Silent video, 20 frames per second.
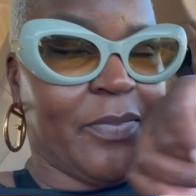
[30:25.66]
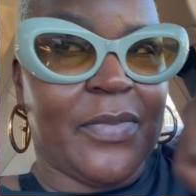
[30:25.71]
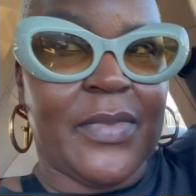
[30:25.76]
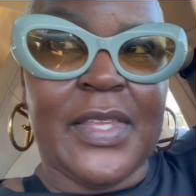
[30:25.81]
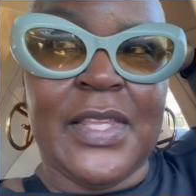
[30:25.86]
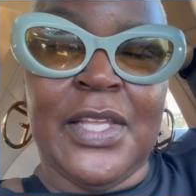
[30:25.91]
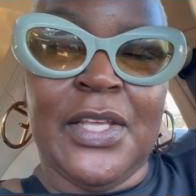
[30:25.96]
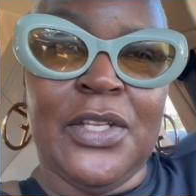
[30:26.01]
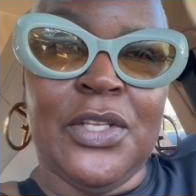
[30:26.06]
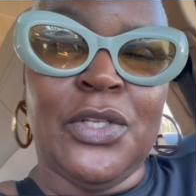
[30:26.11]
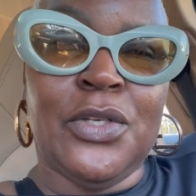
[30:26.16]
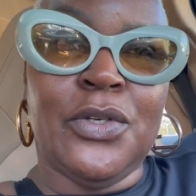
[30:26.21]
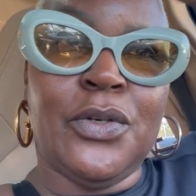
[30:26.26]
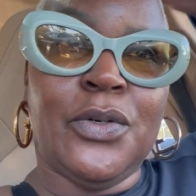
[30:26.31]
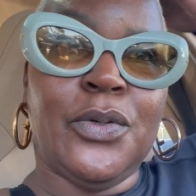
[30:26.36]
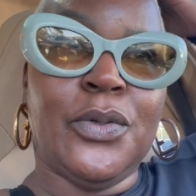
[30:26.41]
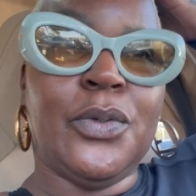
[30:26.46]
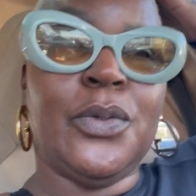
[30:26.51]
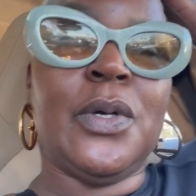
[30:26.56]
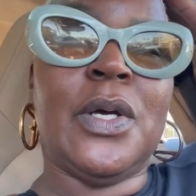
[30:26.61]
the
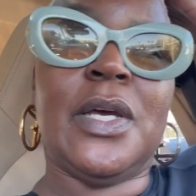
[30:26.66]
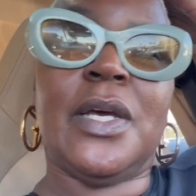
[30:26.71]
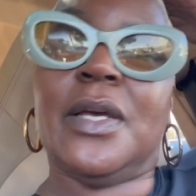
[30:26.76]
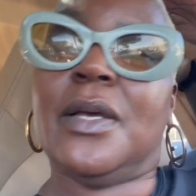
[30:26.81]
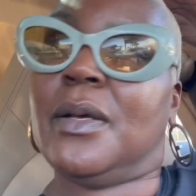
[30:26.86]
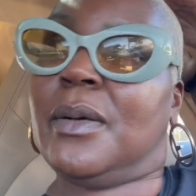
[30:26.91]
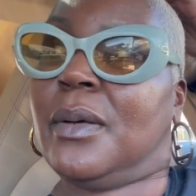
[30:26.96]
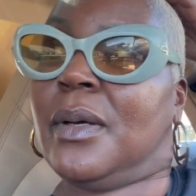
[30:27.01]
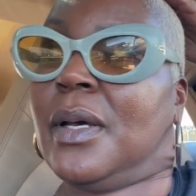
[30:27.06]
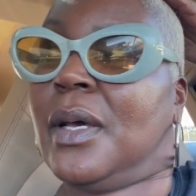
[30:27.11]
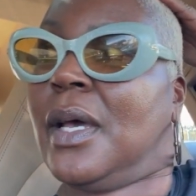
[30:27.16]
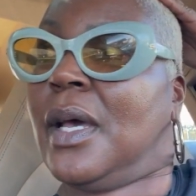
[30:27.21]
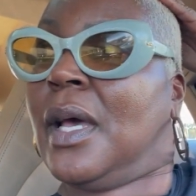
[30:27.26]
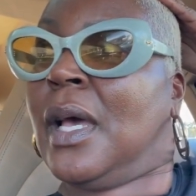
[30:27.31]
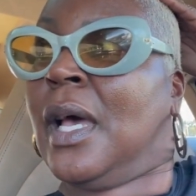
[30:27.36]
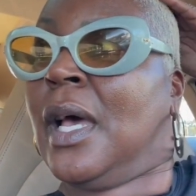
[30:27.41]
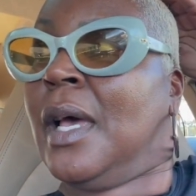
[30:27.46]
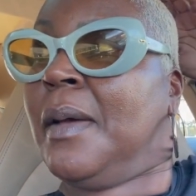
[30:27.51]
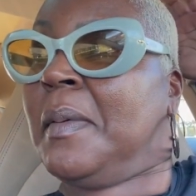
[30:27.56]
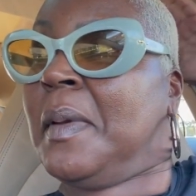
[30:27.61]
new
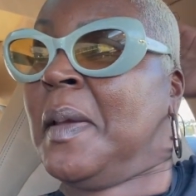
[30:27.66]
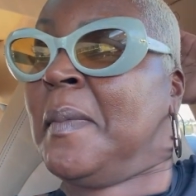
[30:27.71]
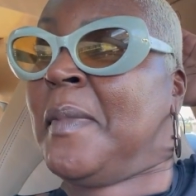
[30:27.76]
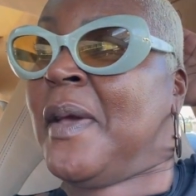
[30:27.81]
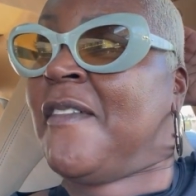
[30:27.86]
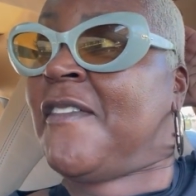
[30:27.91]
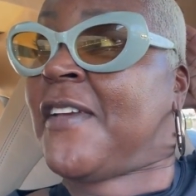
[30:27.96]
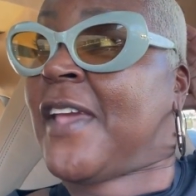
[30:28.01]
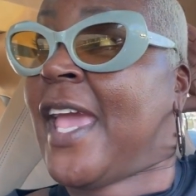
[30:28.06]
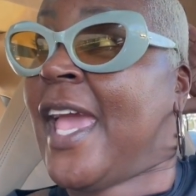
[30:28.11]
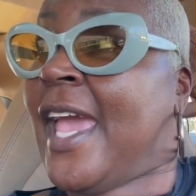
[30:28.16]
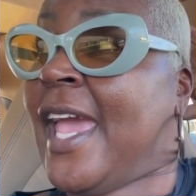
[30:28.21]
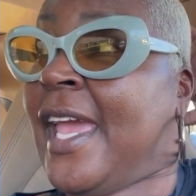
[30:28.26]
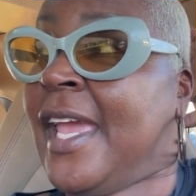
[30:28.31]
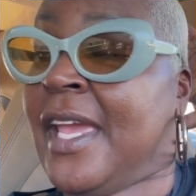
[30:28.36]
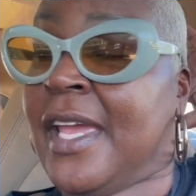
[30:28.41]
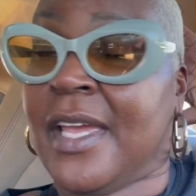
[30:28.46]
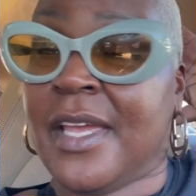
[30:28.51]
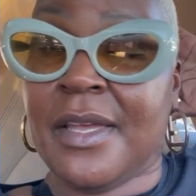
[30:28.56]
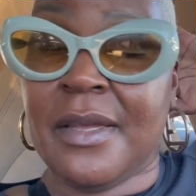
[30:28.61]

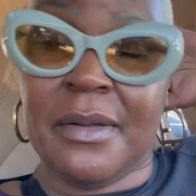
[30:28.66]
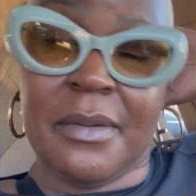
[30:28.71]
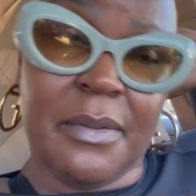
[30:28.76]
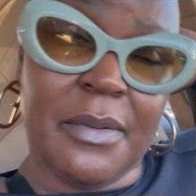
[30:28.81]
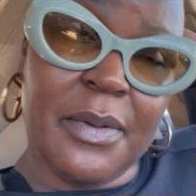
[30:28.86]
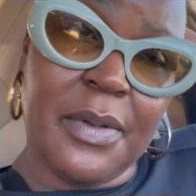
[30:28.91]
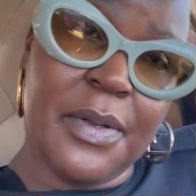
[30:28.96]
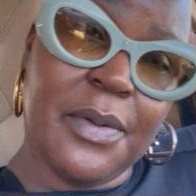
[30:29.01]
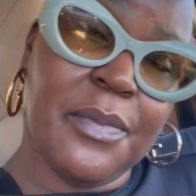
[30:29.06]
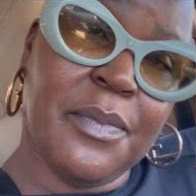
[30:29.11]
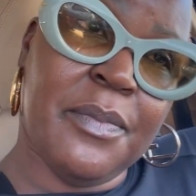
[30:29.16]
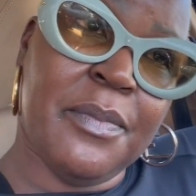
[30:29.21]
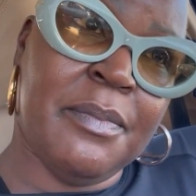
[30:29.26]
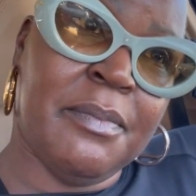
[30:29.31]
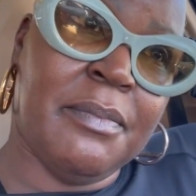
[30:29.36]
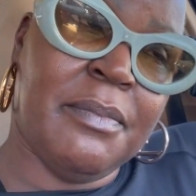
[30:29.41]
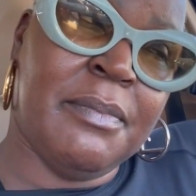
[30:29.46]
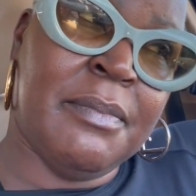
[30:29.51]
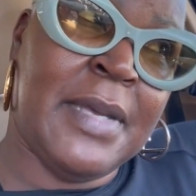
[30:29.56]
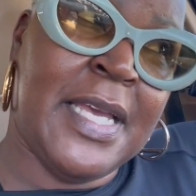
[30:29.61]
MFK
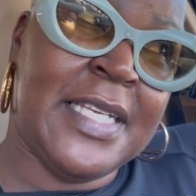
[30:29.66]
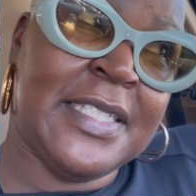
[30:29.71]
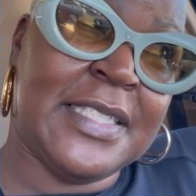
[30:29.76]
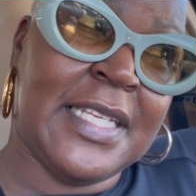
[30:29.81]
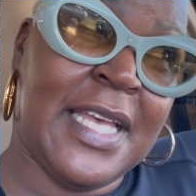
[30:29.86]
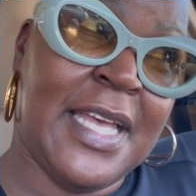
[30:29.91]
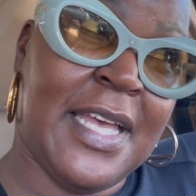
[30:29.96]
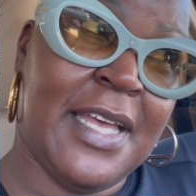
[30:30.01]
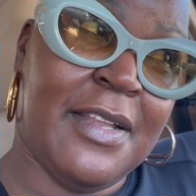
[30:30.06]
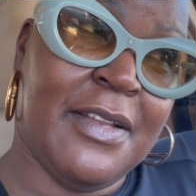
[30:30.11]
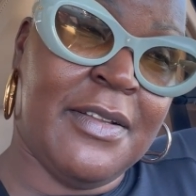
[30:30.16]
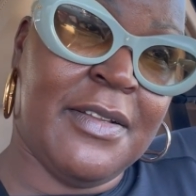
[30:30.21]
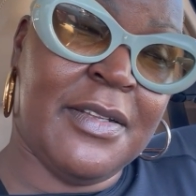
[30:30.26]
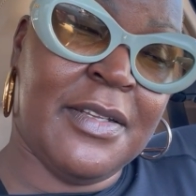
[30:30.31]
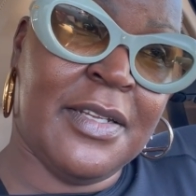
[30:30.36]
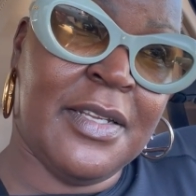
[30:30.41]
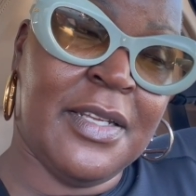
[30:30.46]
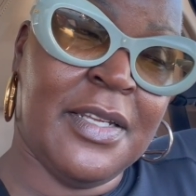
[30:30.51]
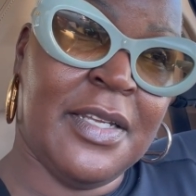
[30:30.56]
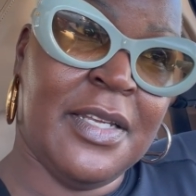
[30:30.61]
Maison
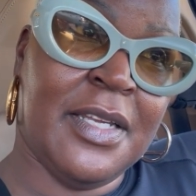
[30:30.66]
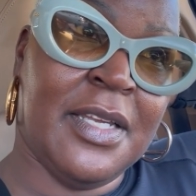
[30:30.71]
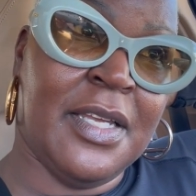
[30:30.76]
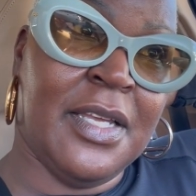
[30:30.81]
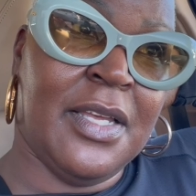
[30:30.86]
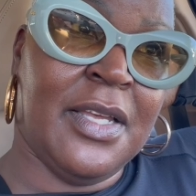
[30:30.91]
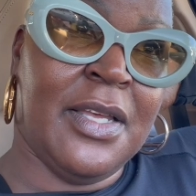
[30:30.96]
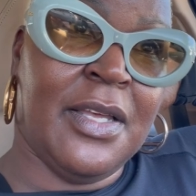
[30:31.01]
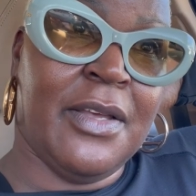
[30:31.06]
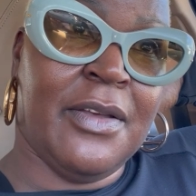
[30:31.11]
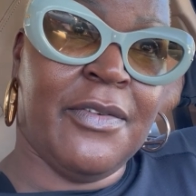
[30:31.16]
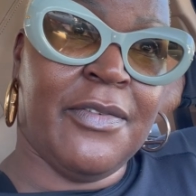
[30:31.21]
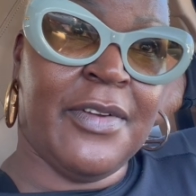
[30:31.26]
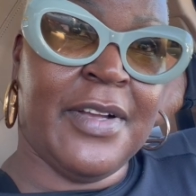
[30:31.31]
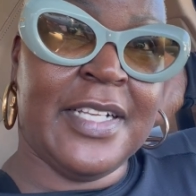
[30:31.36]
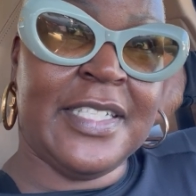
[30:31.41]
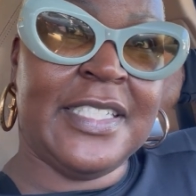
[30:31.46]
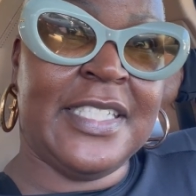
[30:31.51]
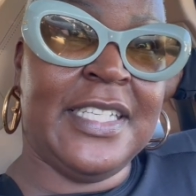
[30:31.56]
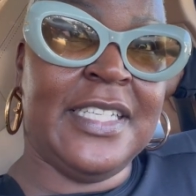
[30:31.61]

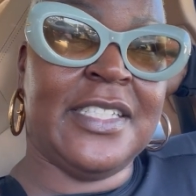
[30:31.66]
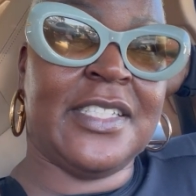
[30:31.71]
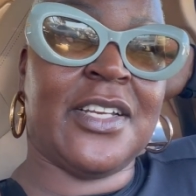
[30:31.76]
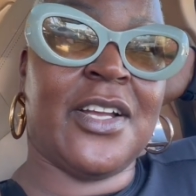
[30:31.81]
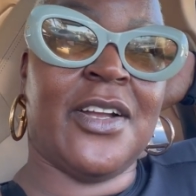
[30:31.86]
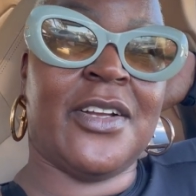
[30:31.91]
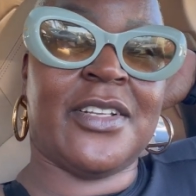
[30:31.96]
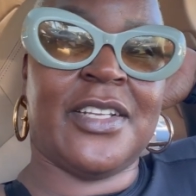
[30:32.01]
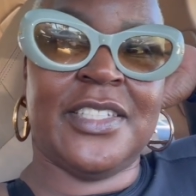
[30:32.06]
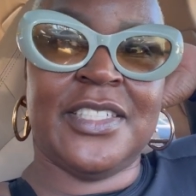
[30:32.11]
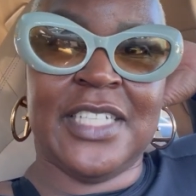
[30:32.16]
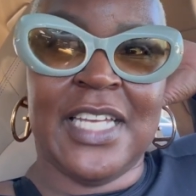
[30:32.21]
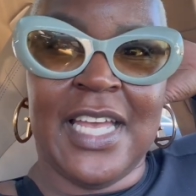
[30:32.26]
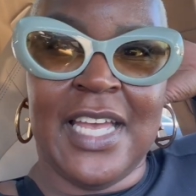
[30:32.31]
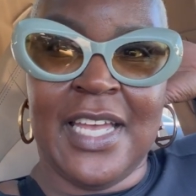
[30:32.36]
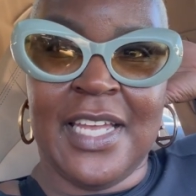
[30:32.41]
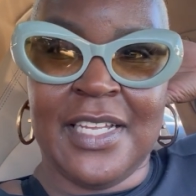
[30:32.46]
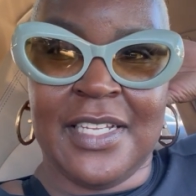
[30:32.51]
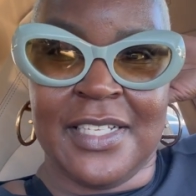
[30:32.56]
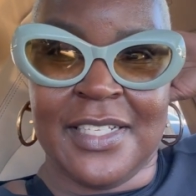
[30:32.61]
Francis Kirk de
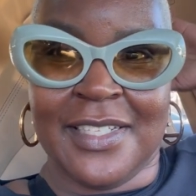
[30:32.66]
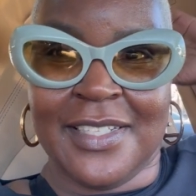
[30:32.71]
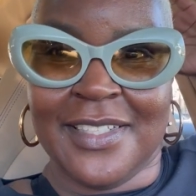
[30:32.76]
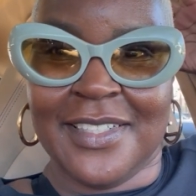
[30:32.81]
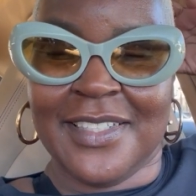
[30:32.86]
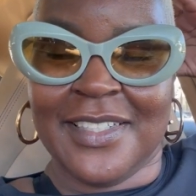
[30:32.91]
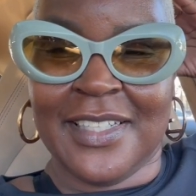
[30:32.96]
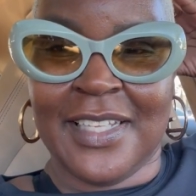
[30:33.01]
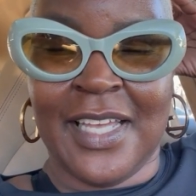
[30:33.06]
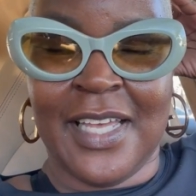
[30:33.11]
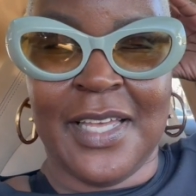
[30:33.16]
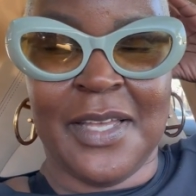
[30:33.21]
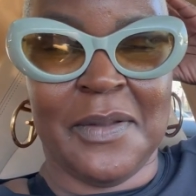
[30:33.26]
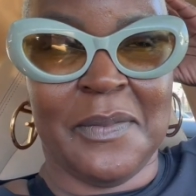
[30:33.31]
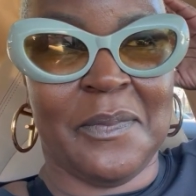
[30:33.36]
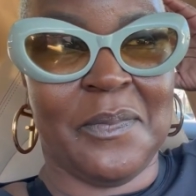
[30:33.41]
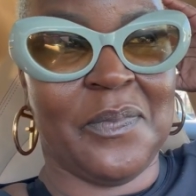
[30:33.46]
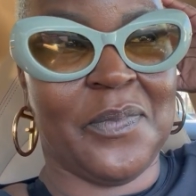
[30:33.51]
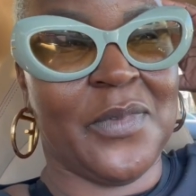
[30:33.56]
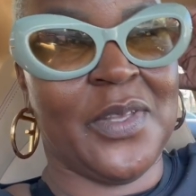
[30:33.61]
Jean.
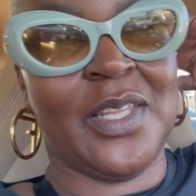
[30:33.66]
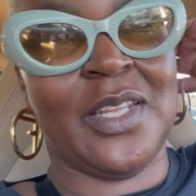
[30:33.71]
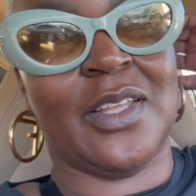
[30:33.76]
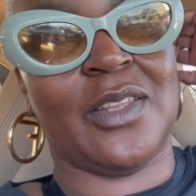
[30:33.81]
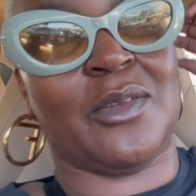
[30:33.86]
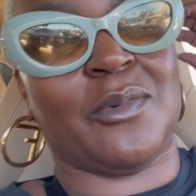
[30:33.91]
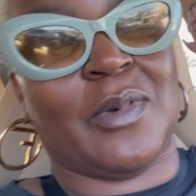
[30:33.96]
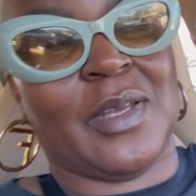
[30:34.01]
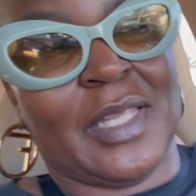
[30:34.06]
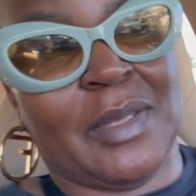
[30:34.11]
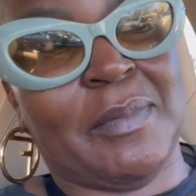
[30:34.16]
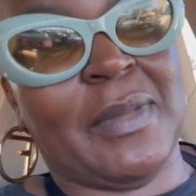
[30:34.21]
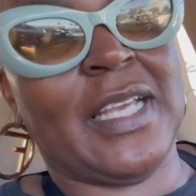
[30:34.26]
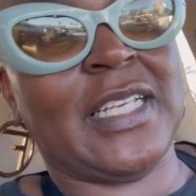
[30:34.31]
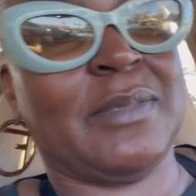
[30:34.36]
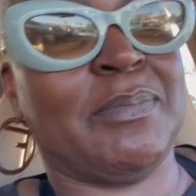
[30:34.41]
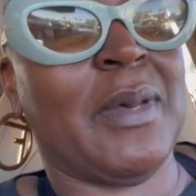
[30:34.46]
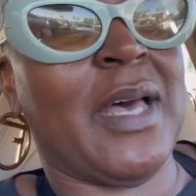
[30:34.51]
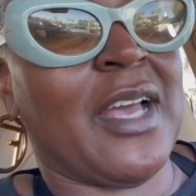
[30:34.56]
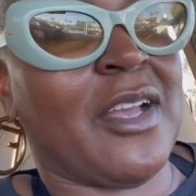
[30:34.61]
You know, the one that
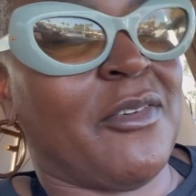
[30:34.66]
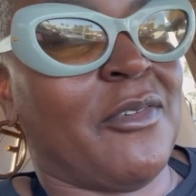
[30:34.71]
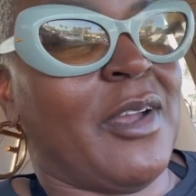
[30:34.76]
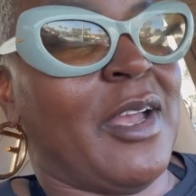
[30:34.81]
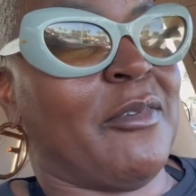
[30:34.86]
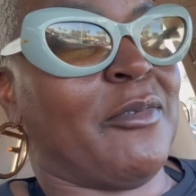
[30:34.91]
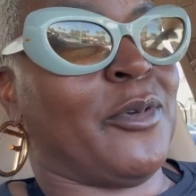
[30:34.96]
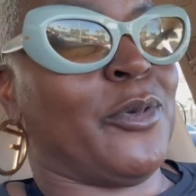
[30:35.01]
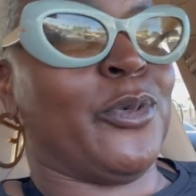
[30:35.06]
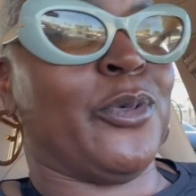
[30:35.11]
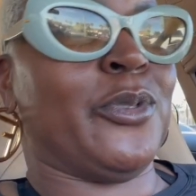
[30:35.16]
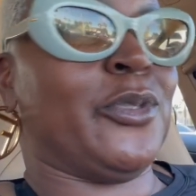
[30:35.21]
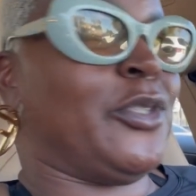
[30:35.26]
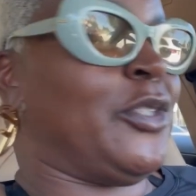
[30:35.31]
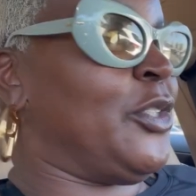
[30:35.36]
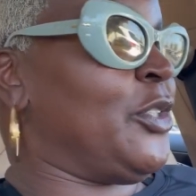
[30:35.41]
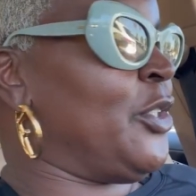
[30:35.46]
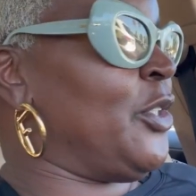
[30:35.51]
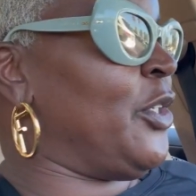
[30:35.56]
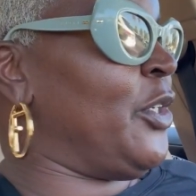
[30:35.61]
makes Baccarat Rouge
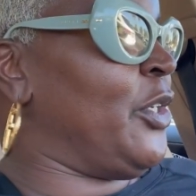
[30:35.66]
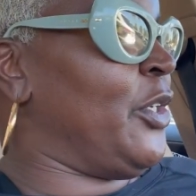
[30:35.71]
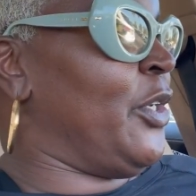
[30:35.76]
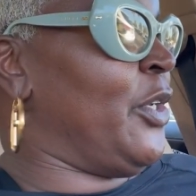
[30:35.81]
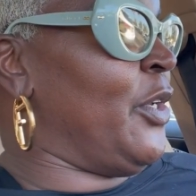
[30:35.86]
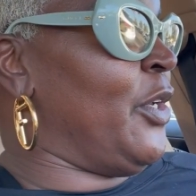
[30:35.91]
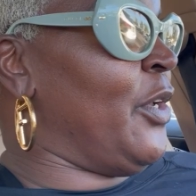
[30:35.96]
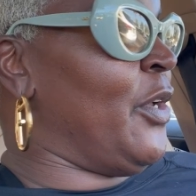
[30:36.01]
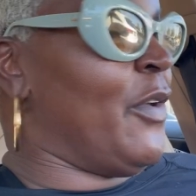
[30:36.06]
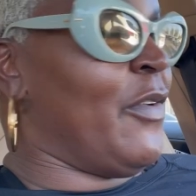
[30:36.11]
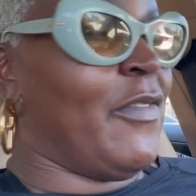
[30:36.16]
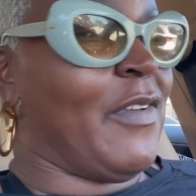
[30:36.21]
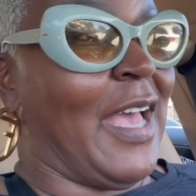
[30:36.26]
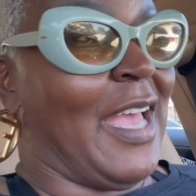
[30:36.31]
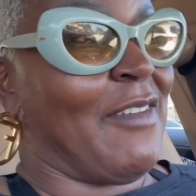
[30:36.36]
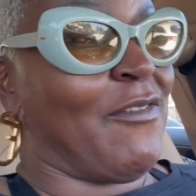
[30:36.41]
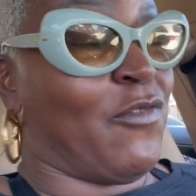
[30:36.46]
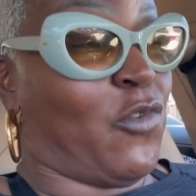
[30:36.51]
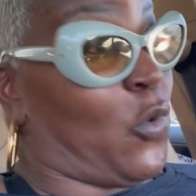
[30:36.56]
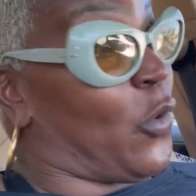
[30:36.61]

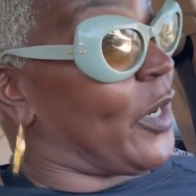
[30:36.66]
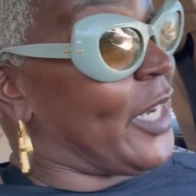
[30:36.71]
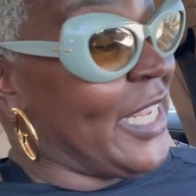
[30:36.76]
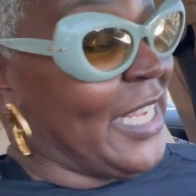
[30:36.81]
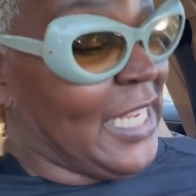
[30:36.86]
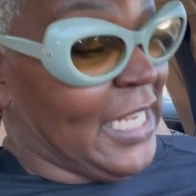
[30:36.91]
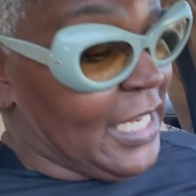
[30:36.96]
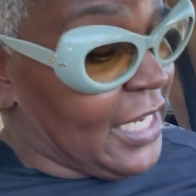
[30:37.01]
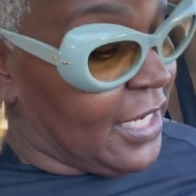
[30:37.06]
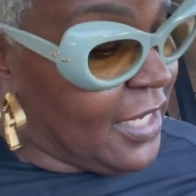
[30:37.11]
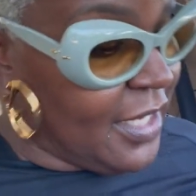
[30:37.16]
540.